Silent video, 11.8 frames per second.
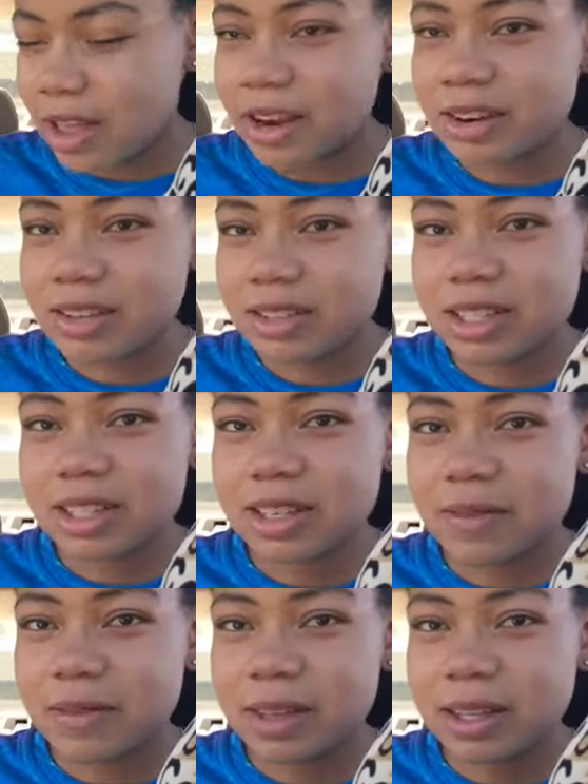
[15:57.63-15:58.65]
letters and
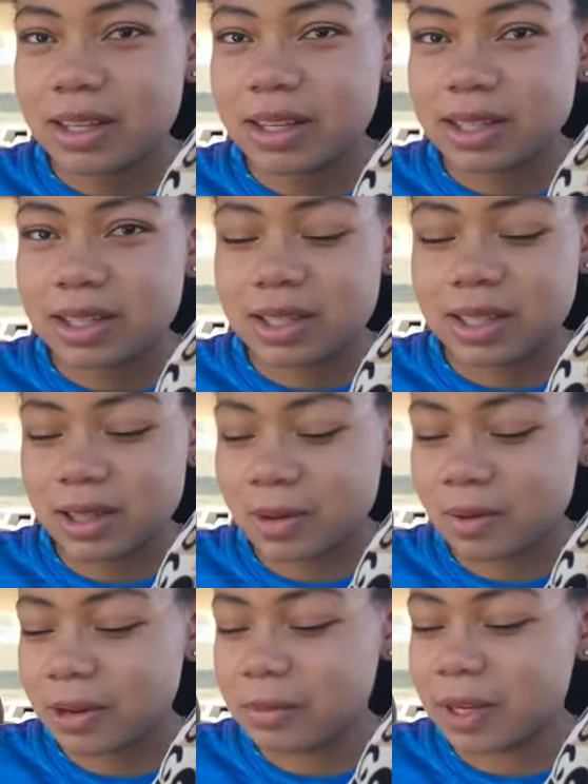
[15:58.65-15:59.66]
stuff like this
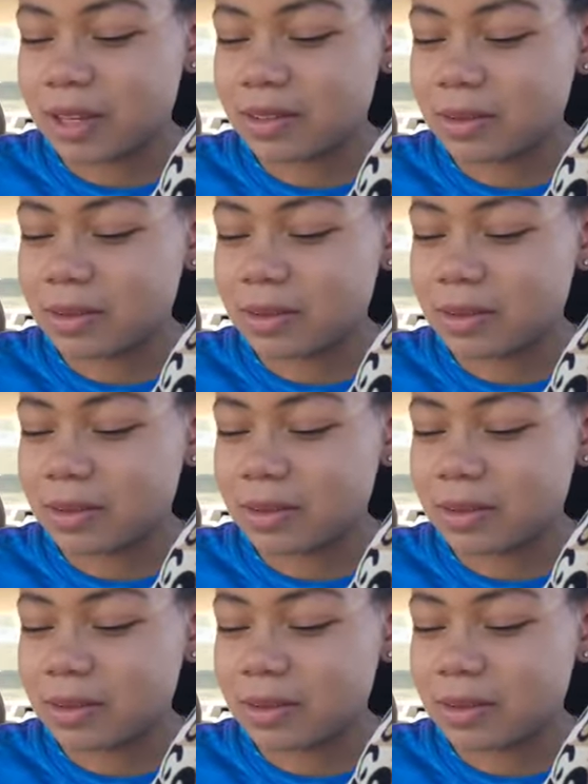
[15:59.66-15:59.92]
would mean